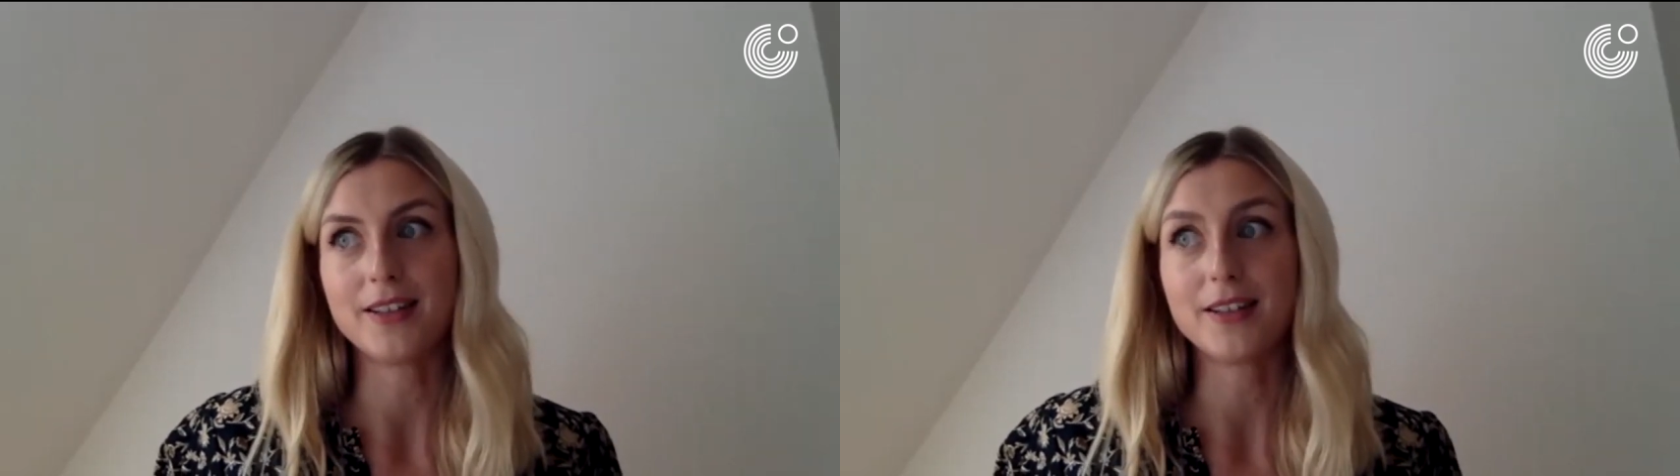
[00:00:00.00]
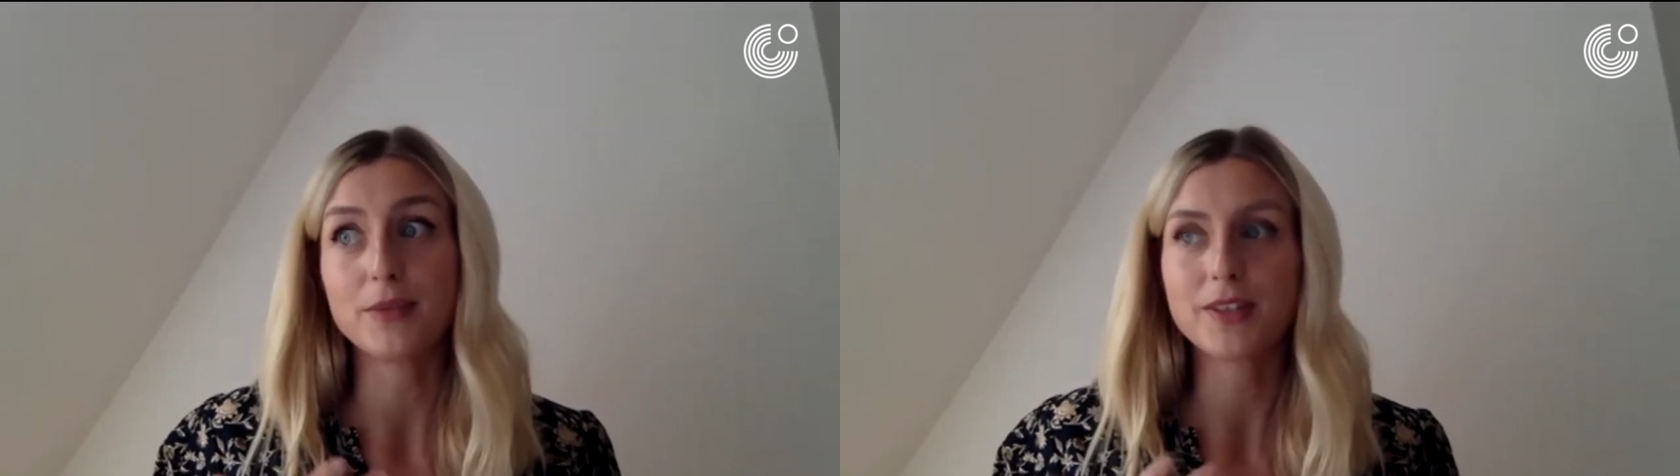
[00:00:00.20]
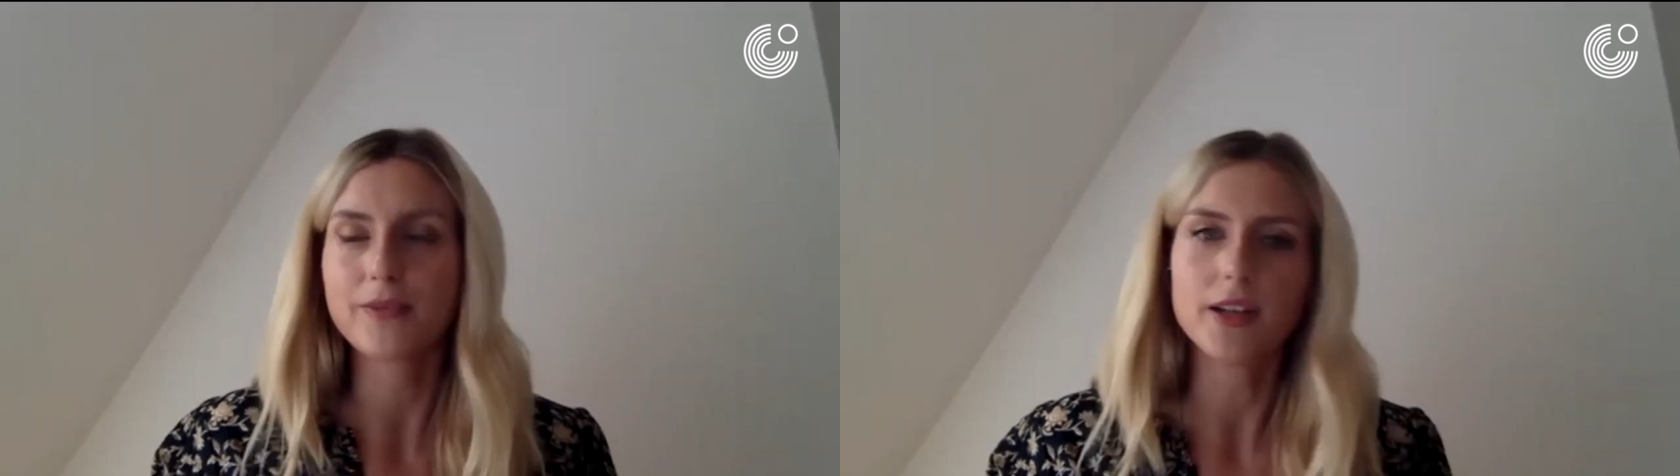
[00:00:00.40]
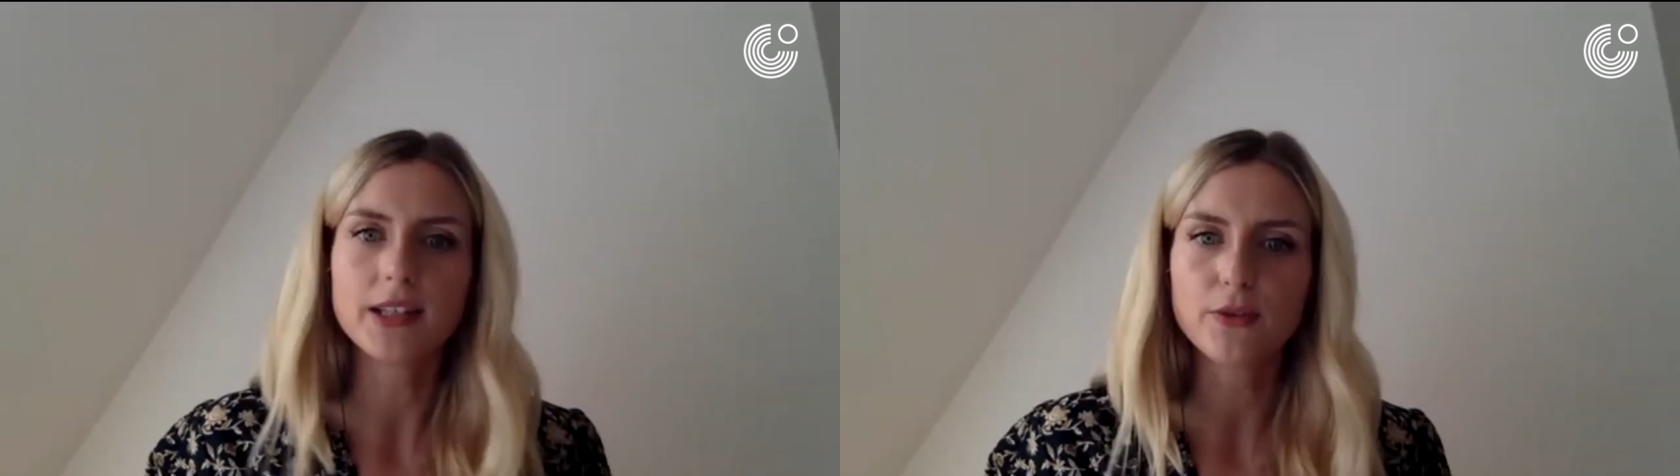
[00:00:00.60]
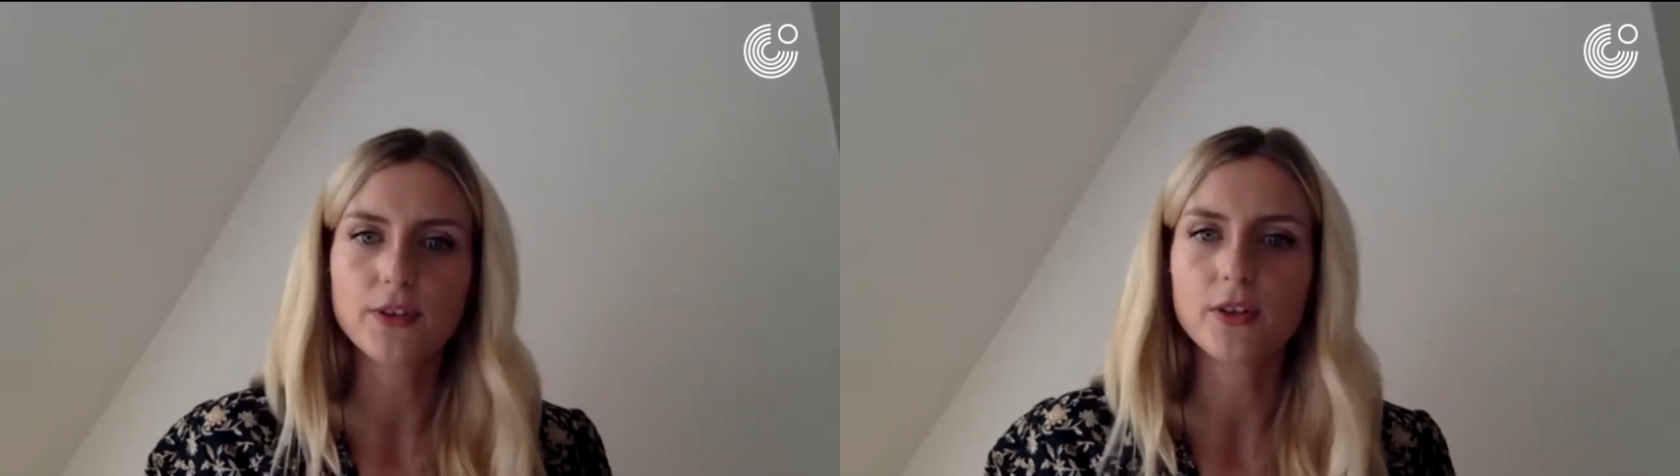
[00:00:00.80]
it was very
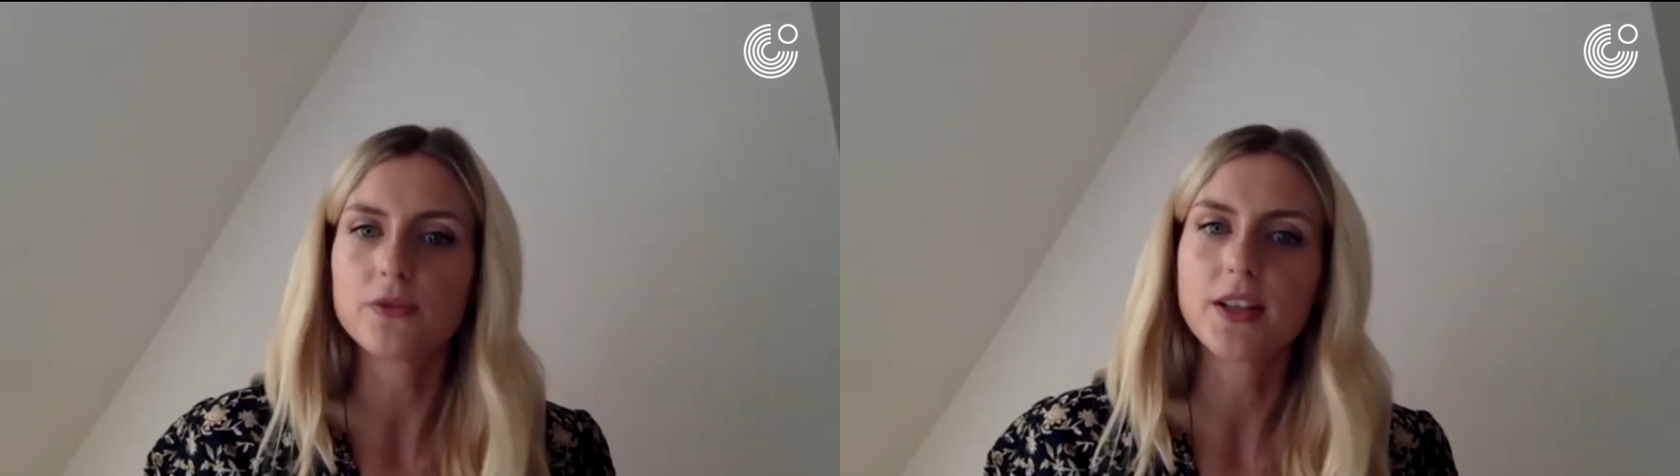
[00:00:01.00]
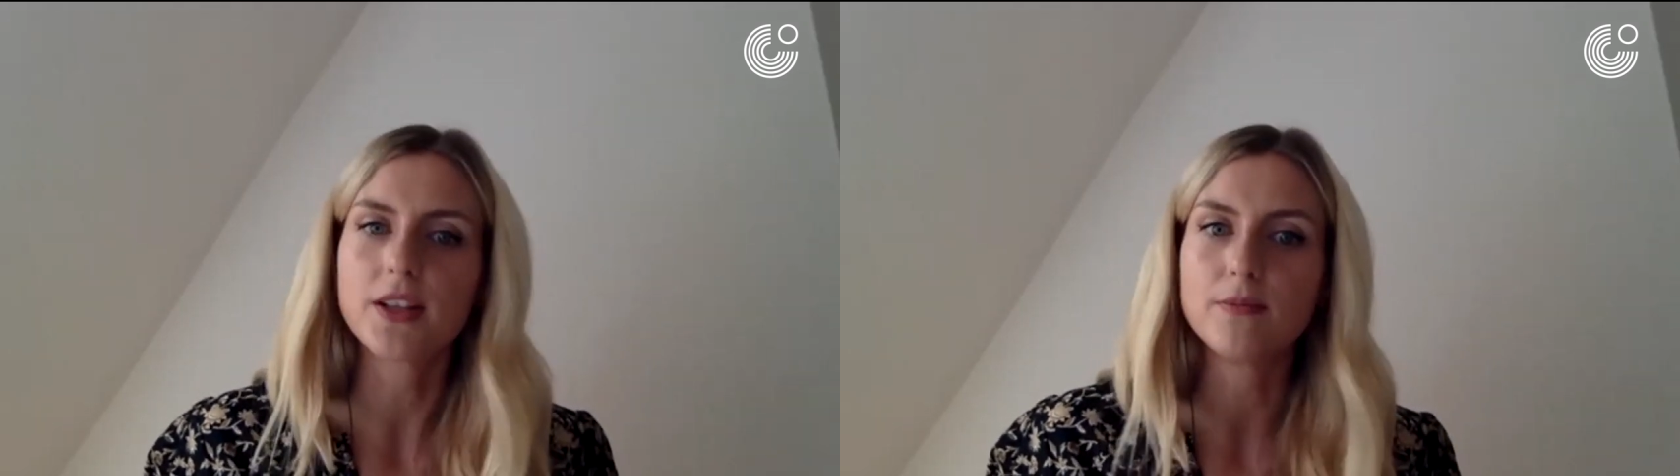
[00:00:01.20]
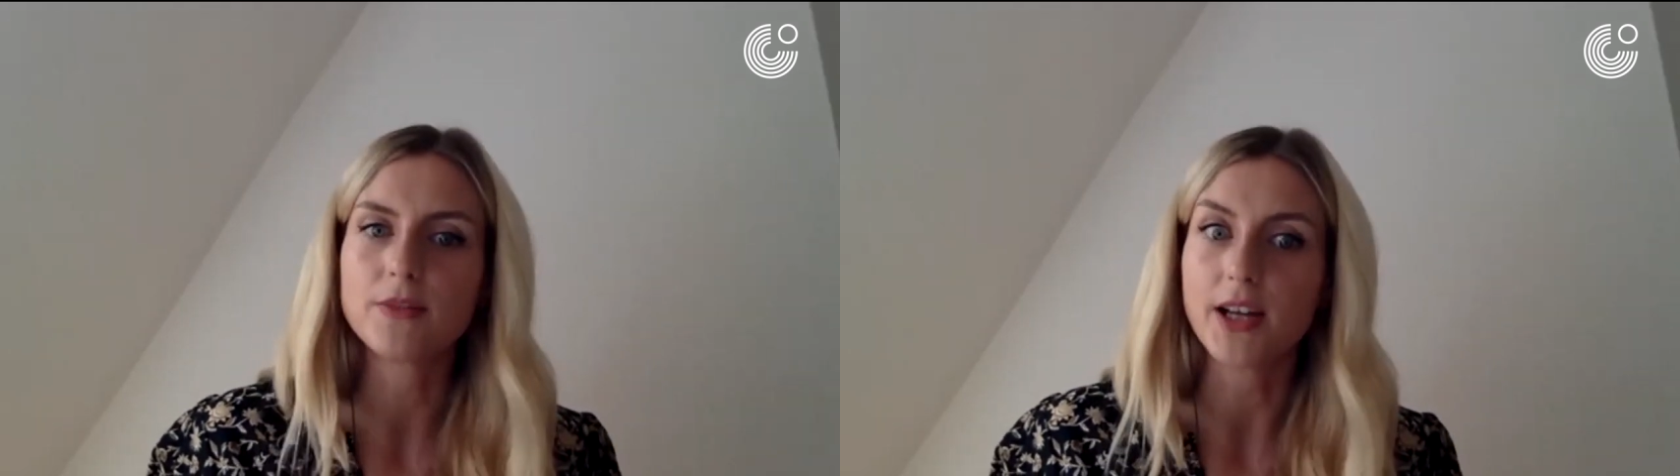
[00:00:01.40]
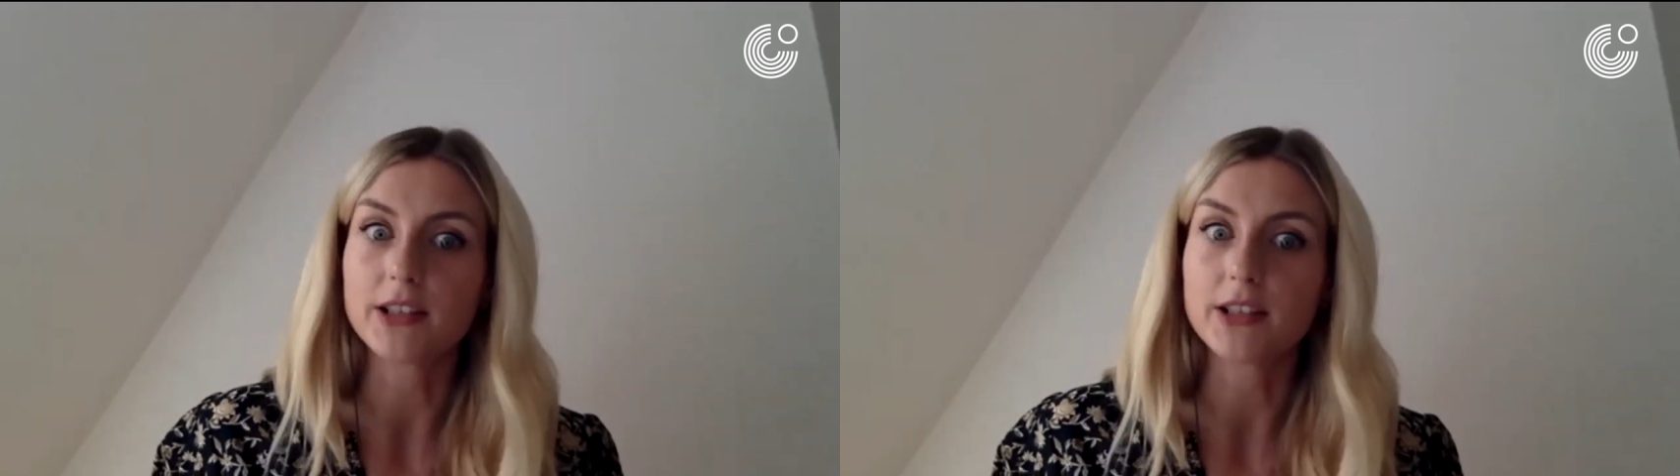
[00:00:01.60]
difficult for them to